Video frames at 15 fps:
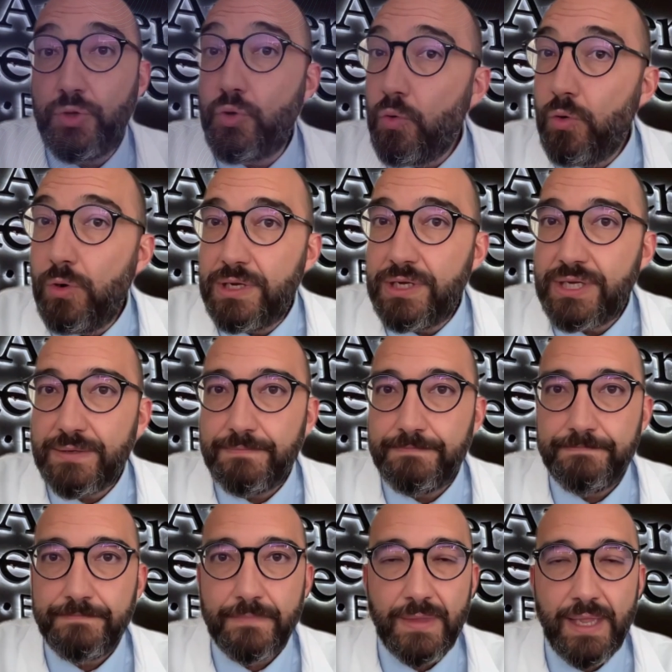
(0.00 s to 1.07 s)
tools,
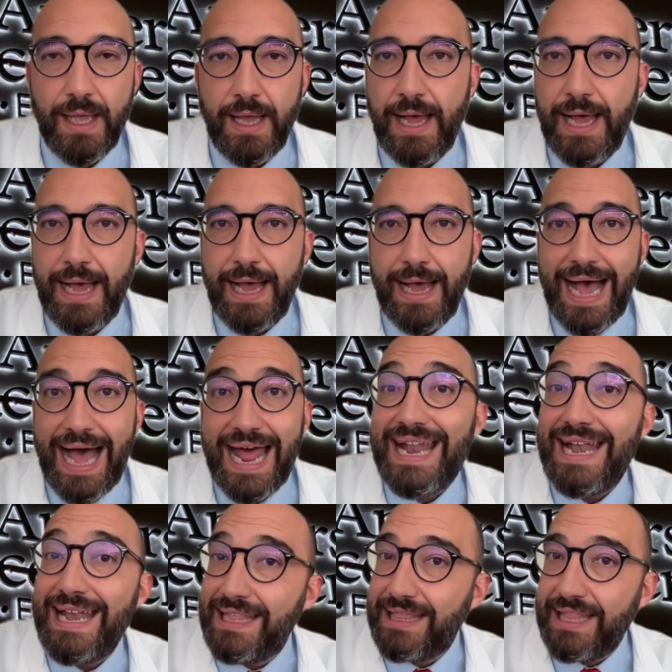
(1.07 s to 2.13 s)

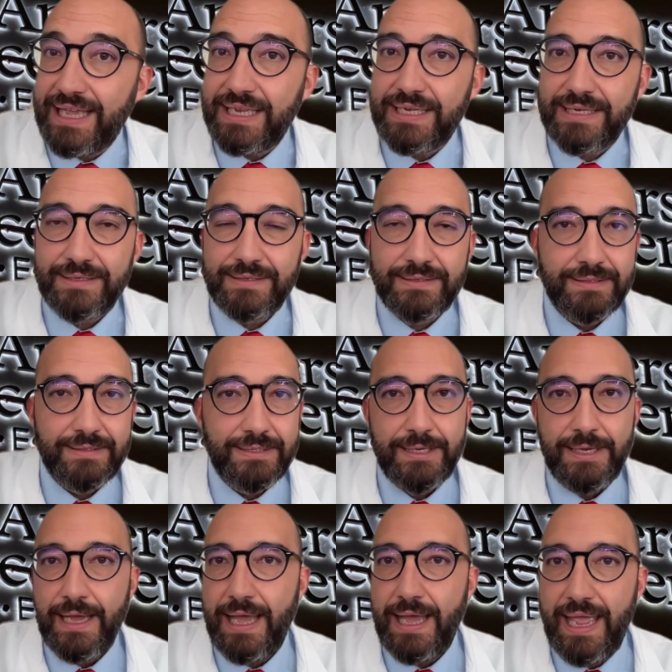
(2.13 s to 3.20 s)
analytics,
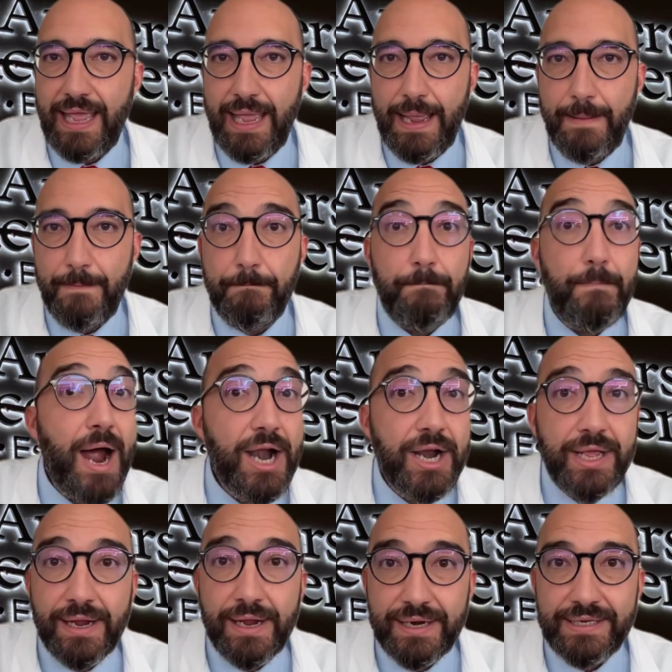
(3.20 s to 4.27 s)

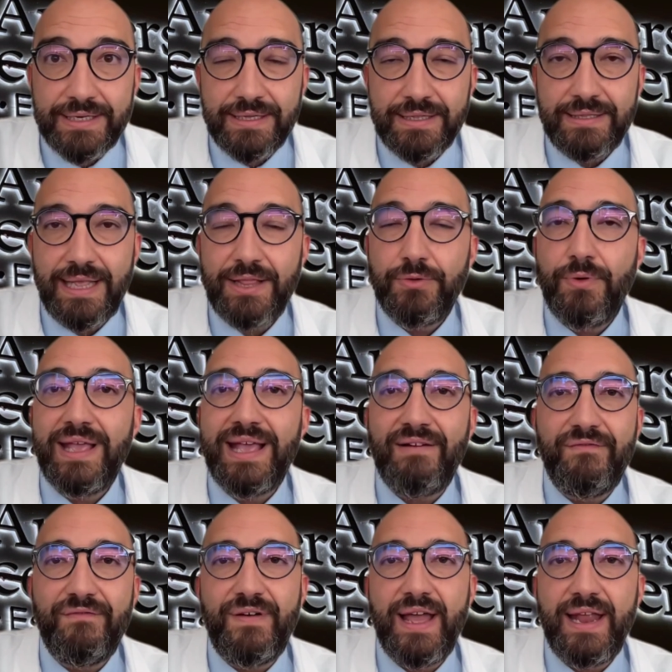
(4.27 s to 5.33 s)
markers that we
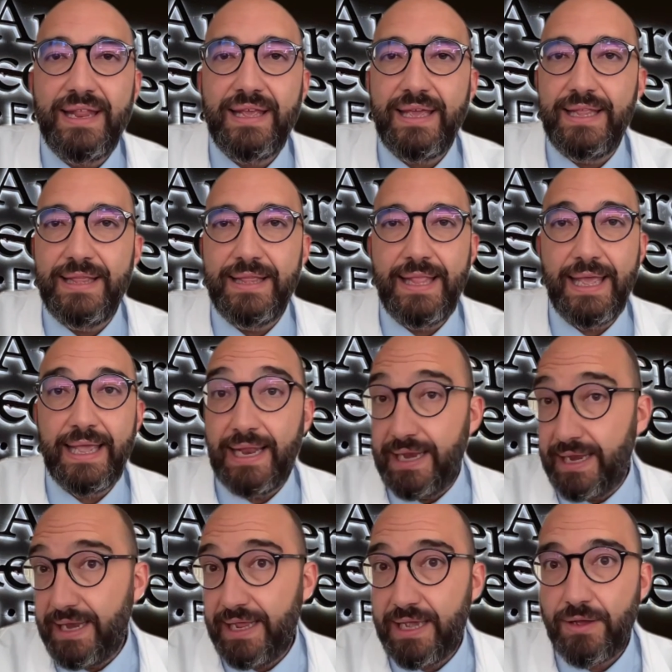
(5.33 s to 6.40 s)
can find in the
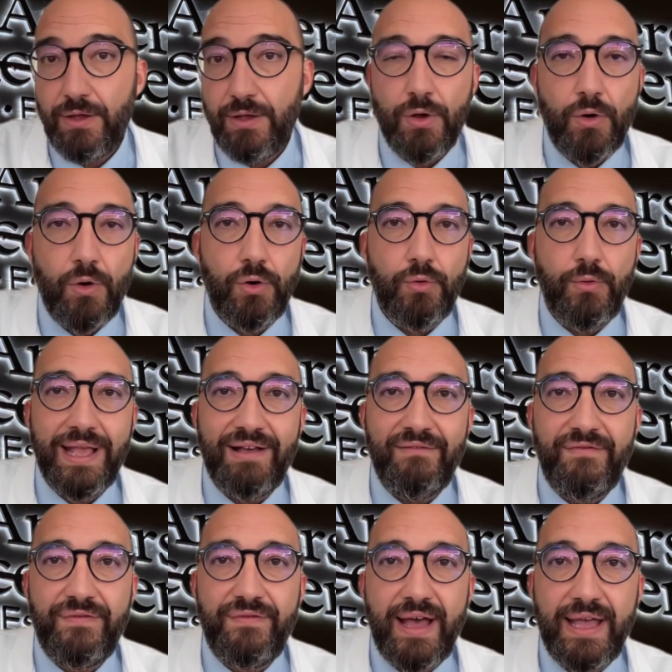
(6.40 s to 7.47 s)
clinic or we
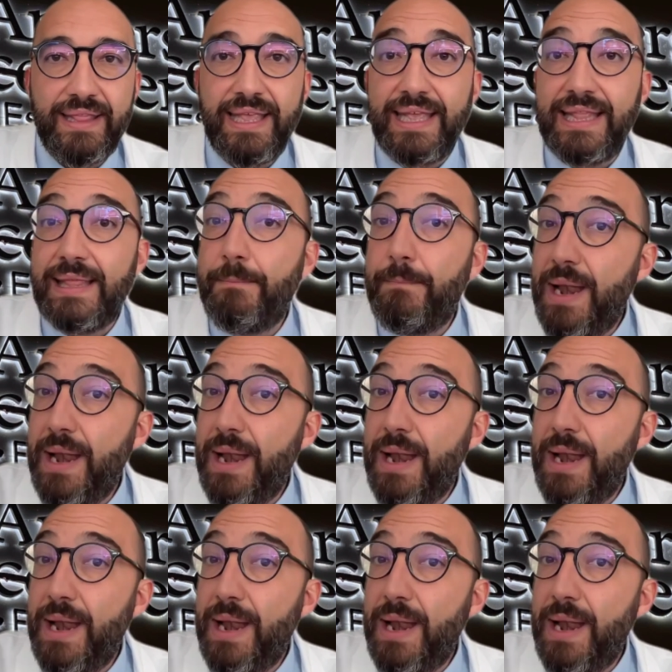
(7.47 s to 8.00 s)
can find in the